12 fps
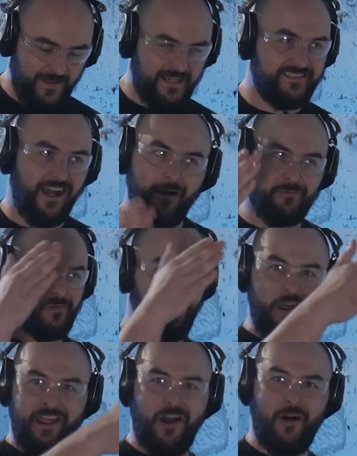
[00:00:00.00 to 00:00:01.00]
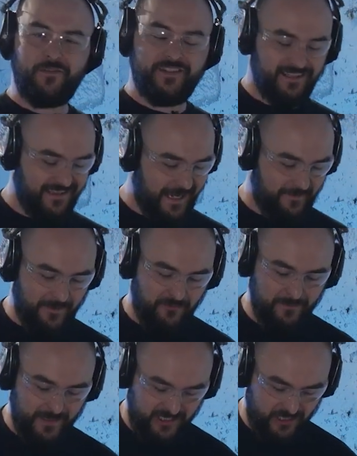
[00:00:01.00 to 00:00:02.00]
That dot was way off to the left. That
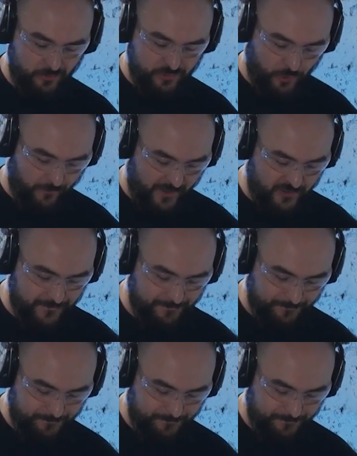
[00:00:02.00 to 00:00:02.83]
would have been a huge correction.